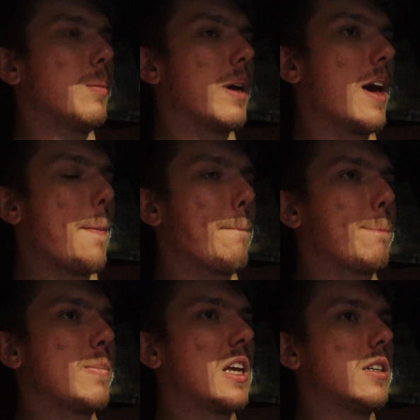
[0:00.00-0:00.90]
But yeah,
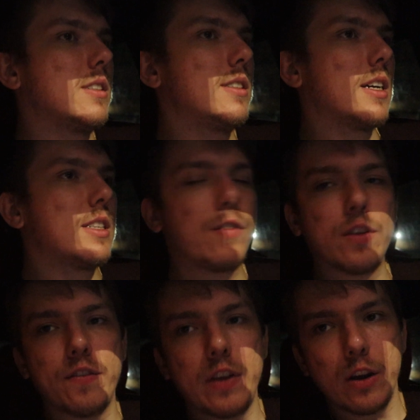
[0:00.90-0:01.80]
that's it for
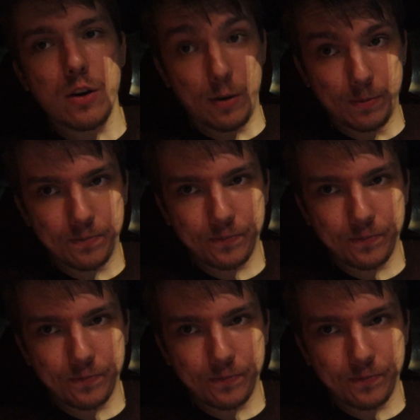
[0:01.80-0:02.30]
the video.